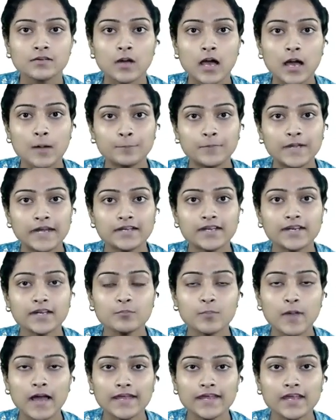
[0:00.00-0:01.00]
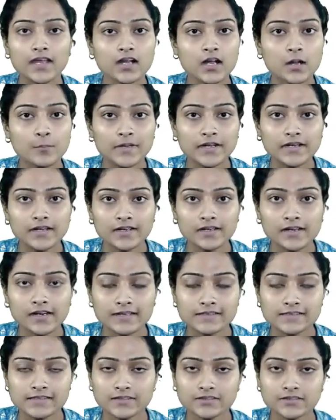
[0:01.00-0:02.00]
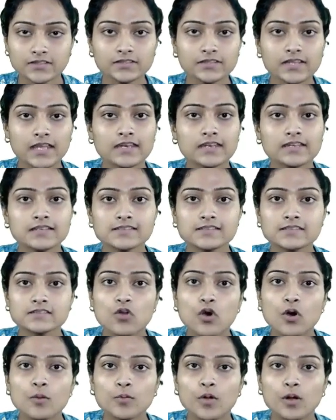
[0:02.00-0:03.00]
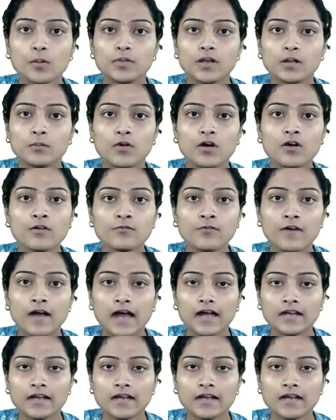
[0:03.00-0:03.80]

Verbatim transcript: updated by a committed transaction there is no problem of